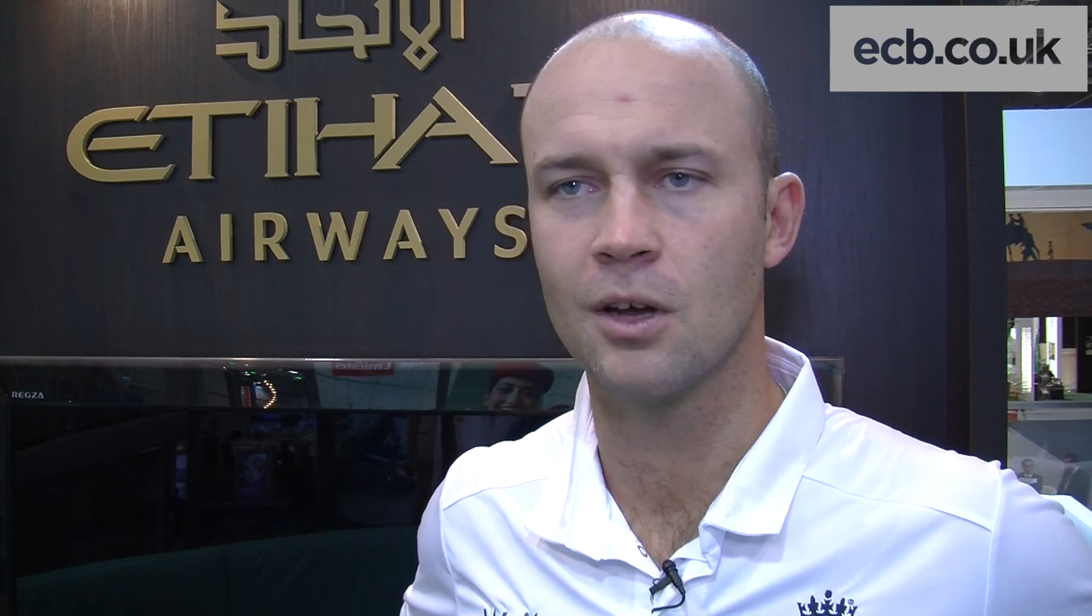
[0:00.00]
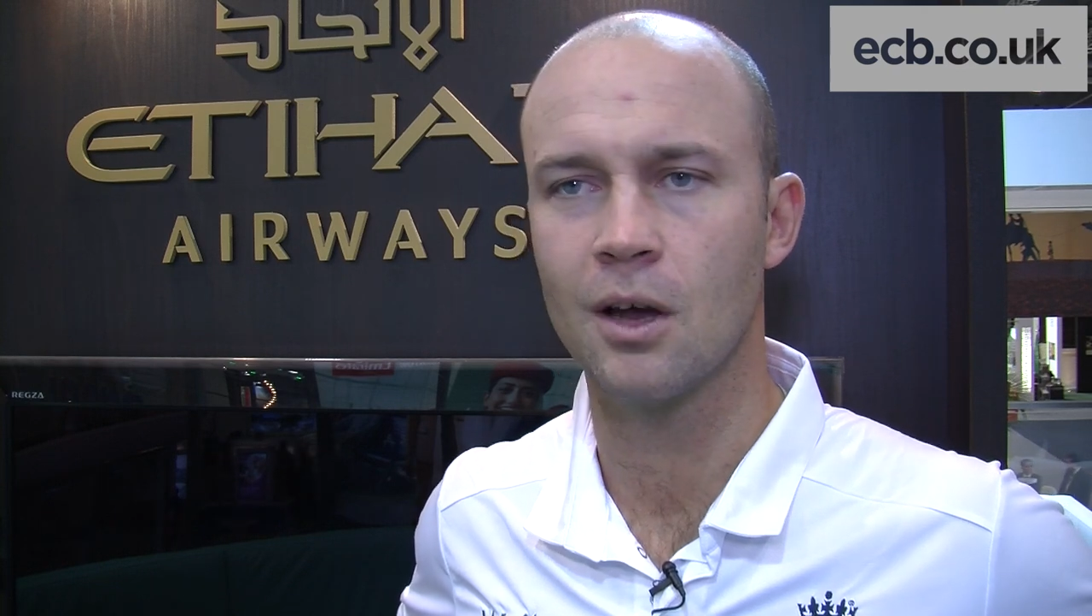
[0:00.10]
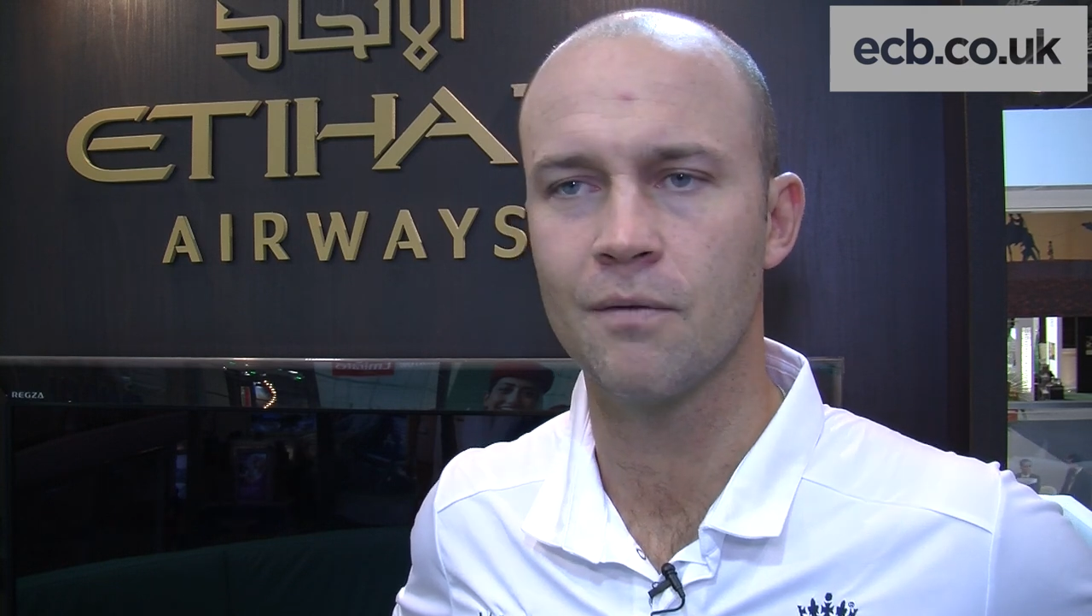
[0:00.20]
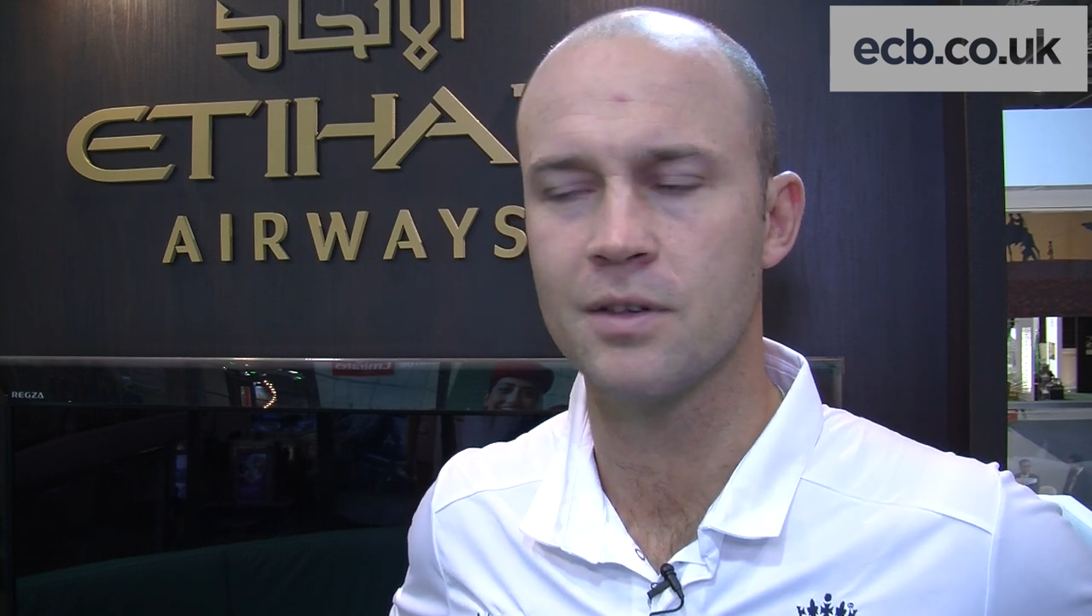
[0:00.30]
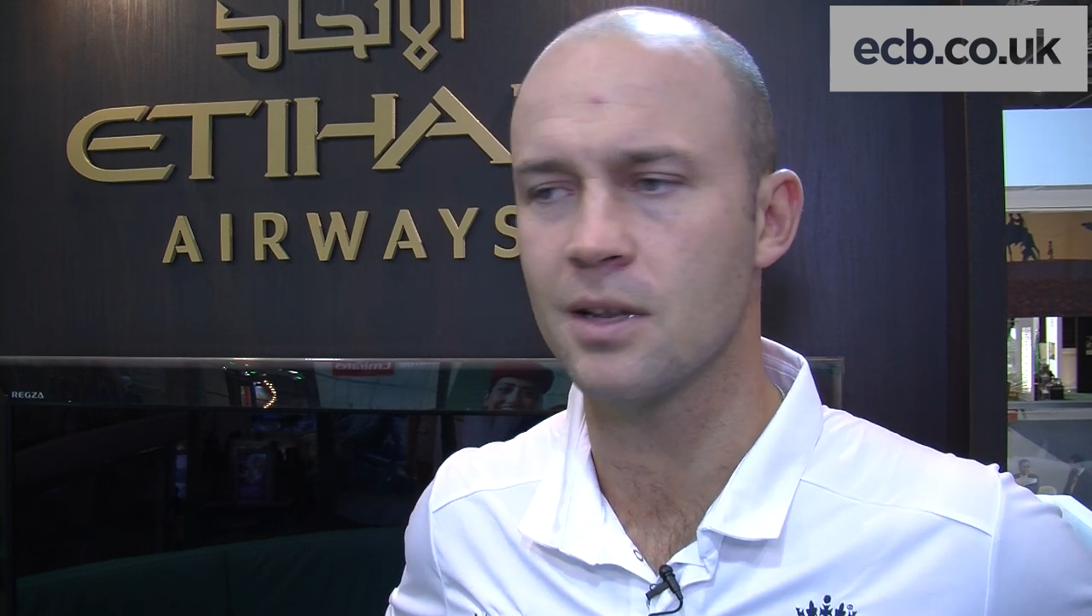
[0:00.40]
You
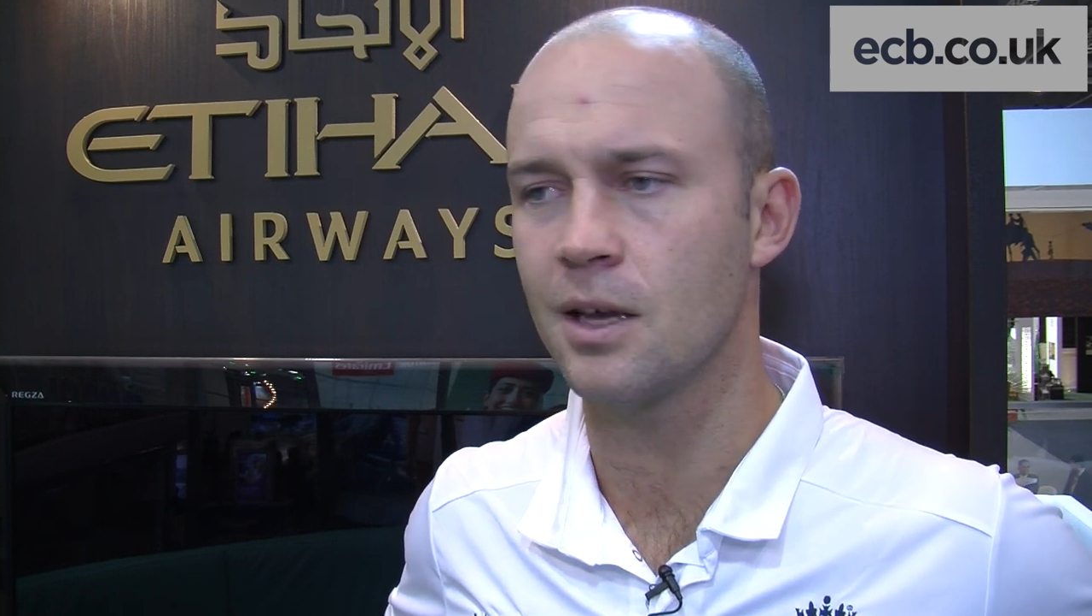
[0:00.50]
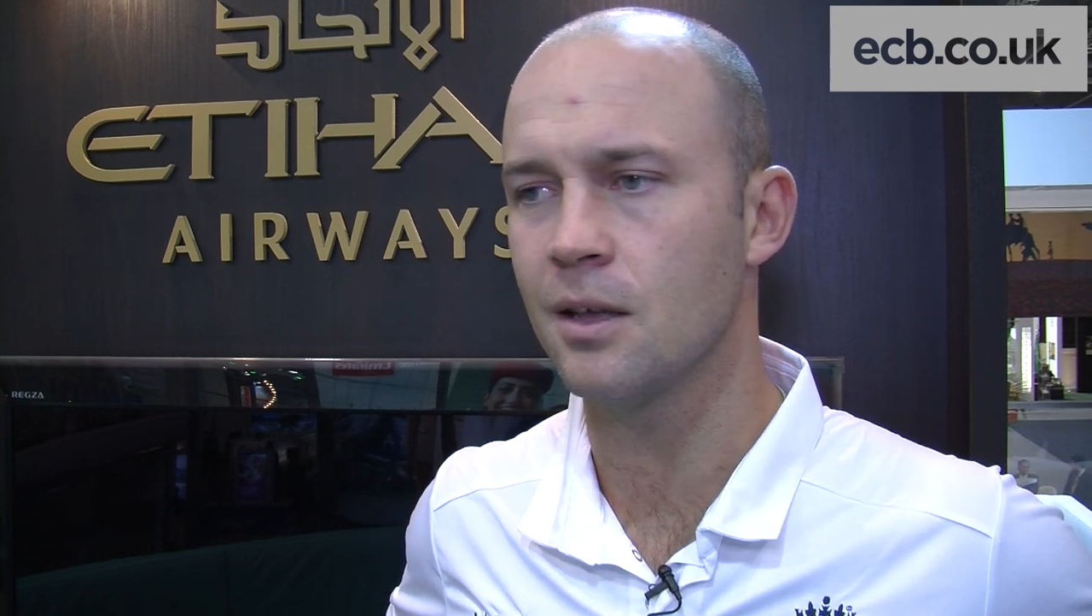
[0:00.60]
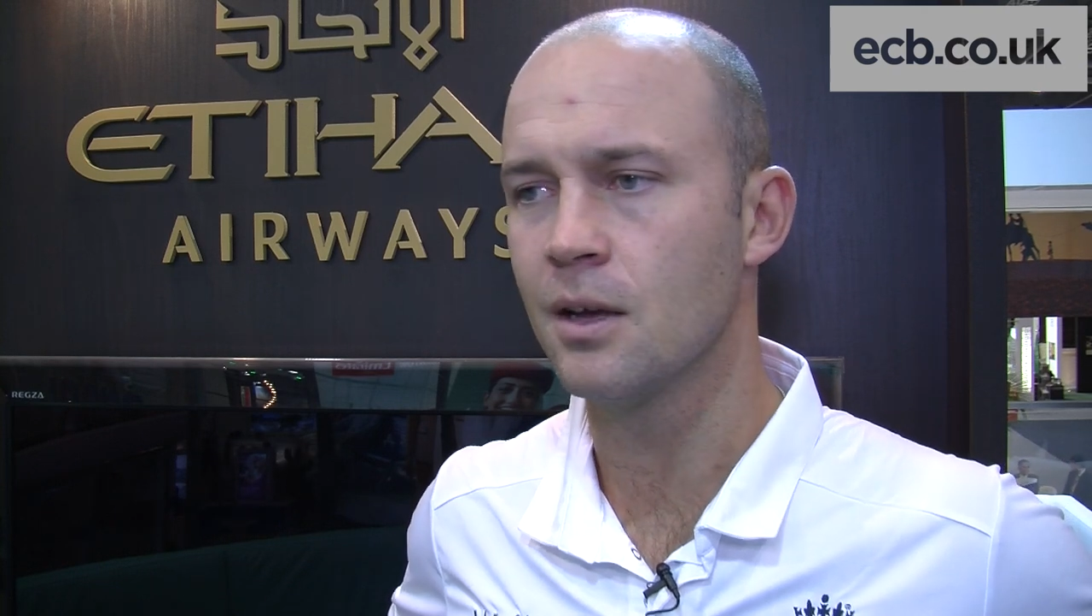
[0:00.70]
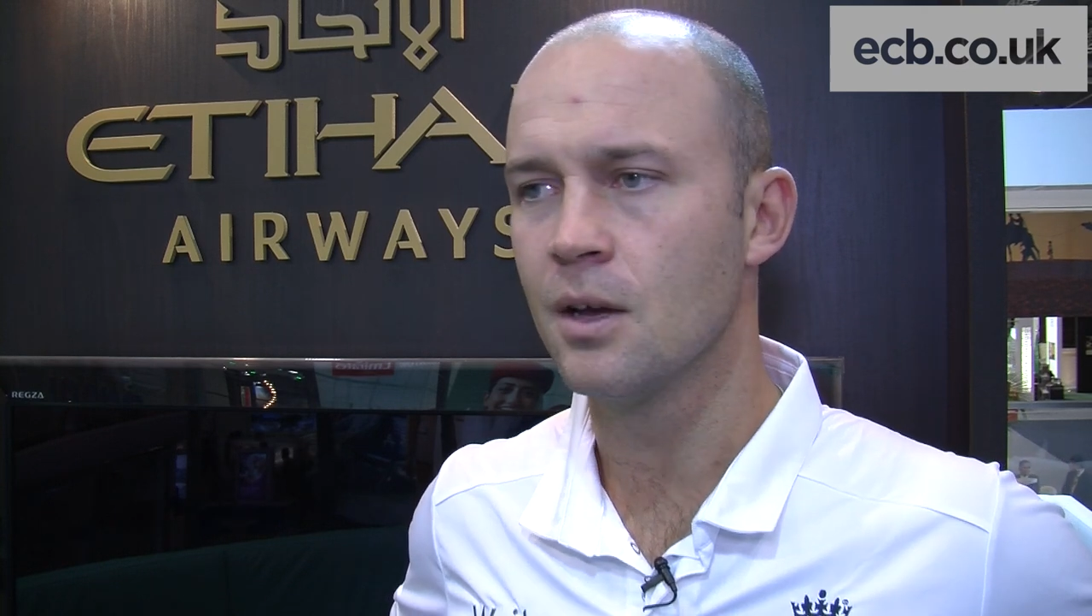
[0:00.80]
know, obviously